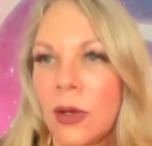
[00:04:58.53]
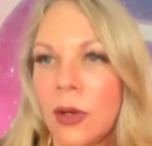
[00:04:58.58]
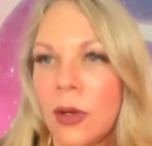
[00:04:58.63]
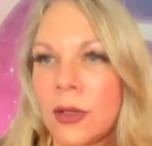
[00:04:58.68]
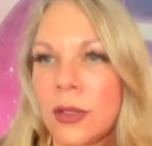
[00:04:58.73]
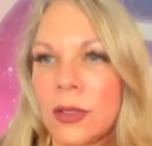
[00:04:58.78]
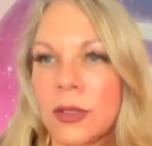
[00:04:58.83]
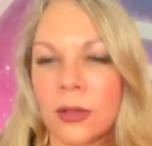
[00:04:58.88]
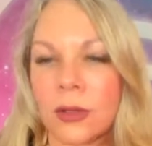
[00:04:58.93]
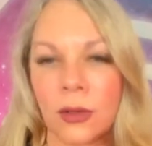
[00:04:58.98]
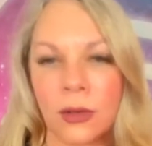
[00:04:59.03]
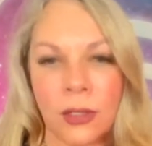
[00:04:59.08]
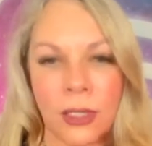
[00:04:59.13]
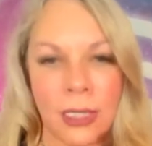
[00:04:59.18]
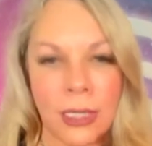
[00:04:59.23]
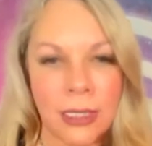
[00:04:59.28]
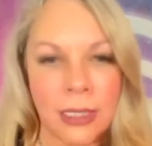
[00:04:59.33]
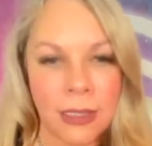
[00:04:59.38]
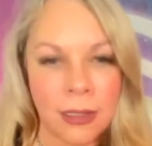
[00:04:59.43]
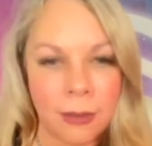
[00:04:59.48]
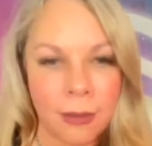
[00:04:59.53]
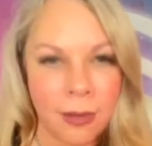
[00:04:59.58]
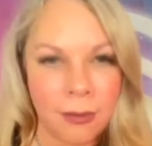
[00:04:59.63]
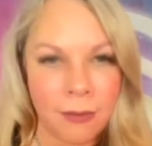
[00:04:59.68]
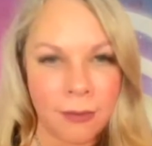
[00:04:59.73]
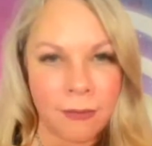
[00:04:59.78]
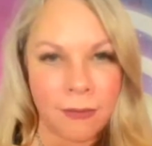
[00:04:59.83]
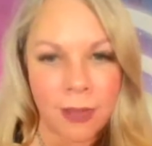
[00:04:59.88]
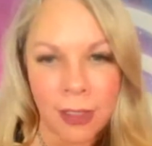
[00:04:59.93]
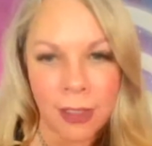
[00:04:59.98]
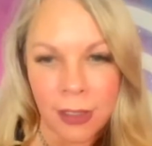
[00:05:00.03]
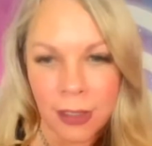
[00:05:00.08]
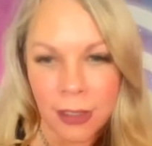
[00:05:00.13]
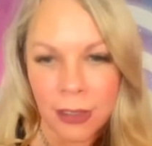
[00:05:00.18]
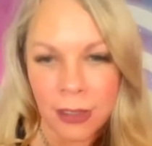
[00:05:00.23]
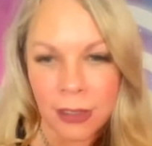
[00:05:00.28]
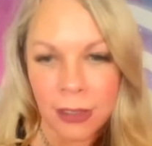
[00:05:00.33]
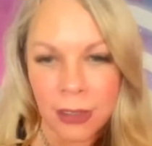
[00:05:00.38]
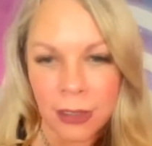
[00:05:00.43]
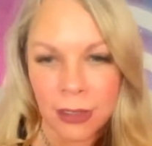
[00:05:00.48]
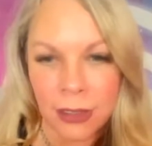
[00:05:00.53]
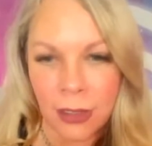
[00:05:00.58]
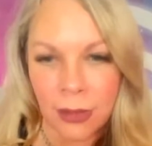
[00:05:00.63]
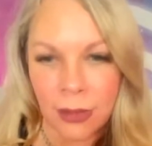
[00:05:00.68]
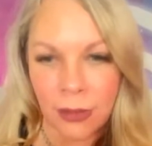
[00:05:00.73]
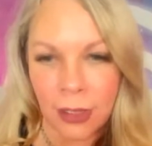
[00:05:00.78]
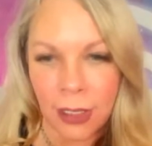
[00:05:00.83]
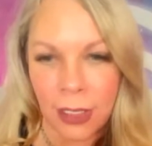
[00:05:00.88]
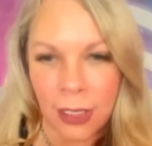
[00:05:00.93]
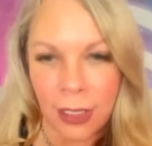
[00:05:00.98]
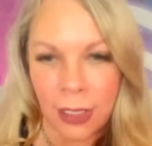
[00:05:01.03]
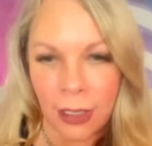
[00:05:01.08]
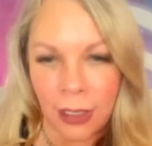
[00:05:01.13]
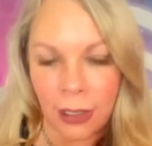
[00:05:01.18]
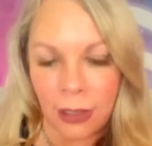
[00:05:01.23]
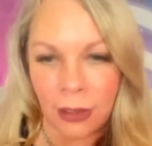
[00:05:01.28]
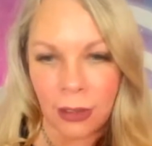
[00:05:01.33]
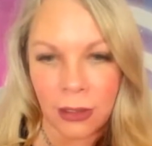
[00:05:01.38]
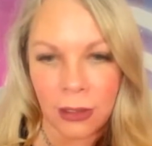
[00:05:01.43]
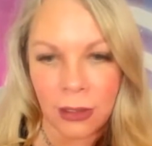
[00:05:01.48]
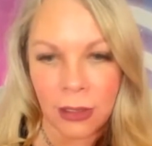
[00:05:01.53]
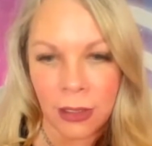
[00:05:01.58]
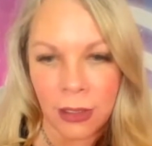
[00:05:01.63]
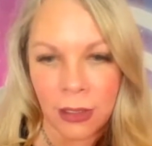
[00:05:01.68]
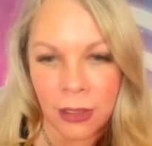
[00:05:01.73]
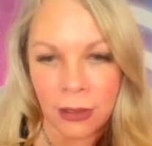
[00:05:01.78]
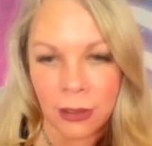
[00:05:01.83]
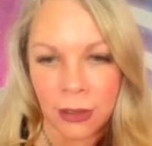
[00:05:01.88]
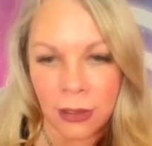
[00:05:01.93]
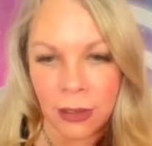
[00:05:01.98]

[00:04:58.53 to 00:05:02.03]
Soul needs to be filled. Okay, good.